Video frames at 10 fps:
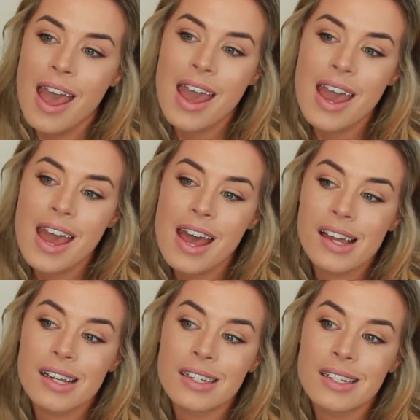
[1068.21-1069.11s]

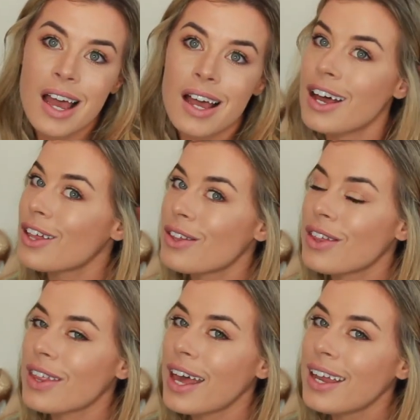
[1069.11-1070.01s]
And other
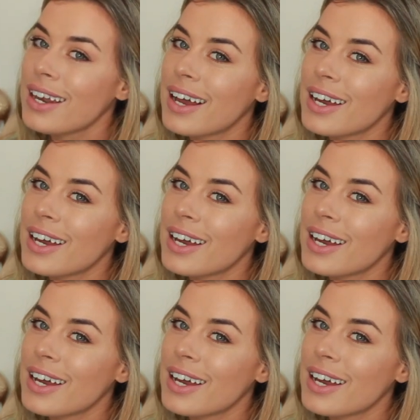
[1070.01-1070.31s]
than that,